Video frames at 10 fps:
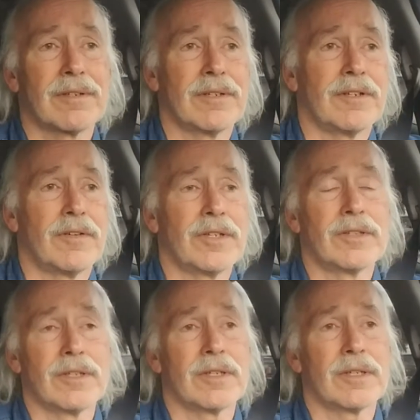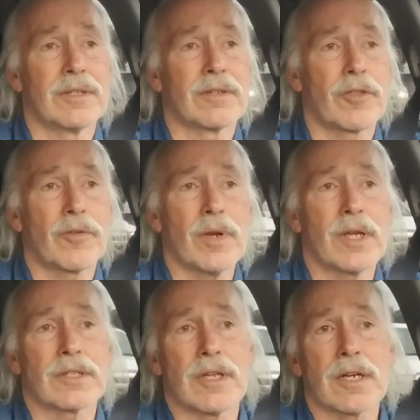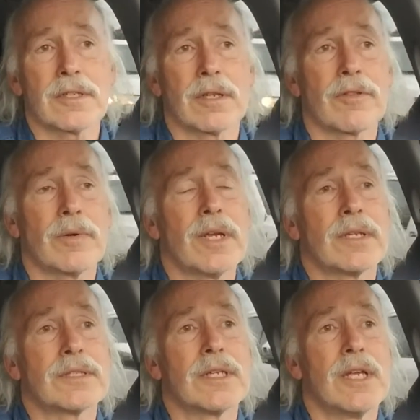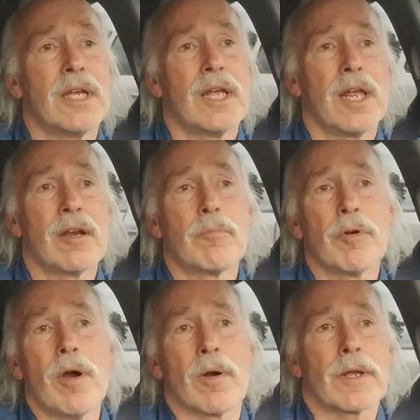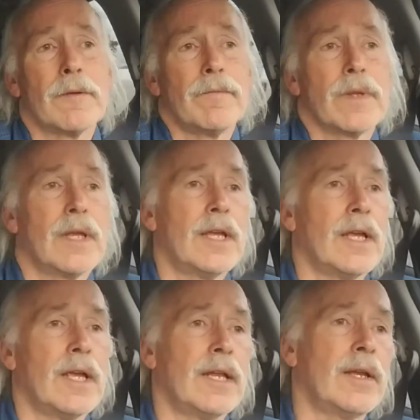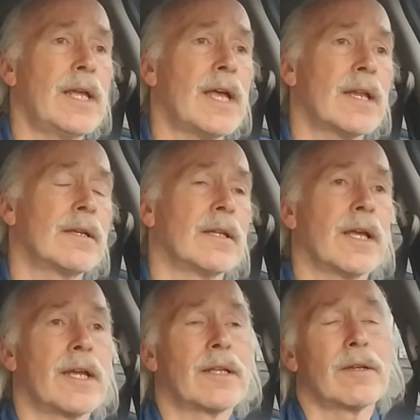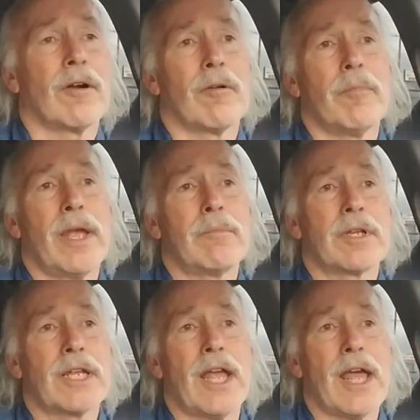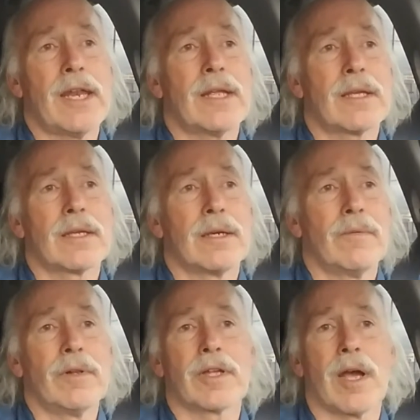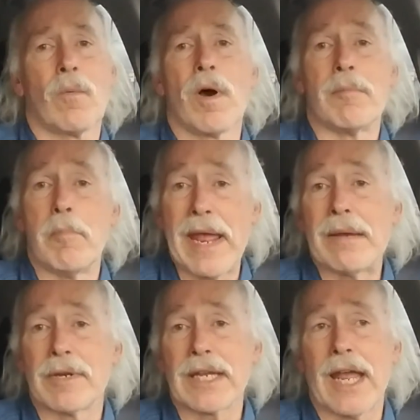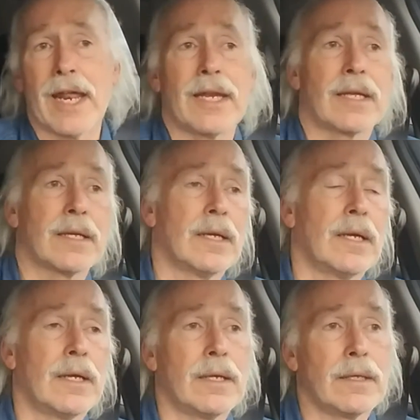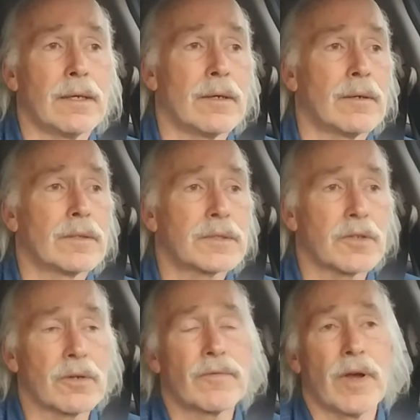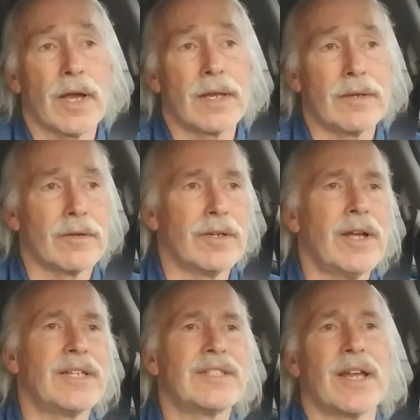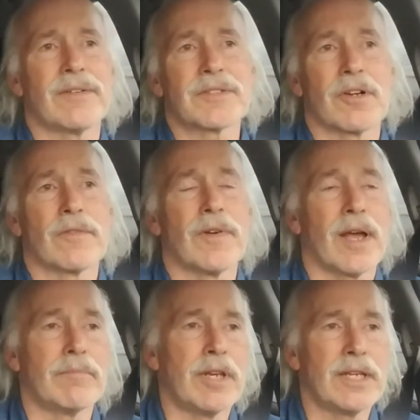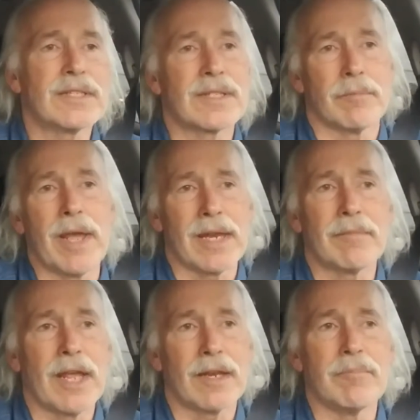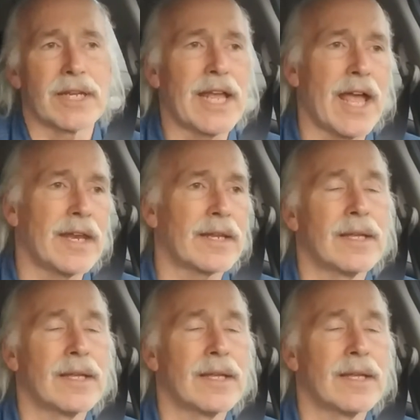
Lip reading: you know, in the thread, locked in the threads, and it broke. And they had like our main mechanic. We only got one main mechanic, you know, certified, or no, he's not even certified, but he's the main head mechanic.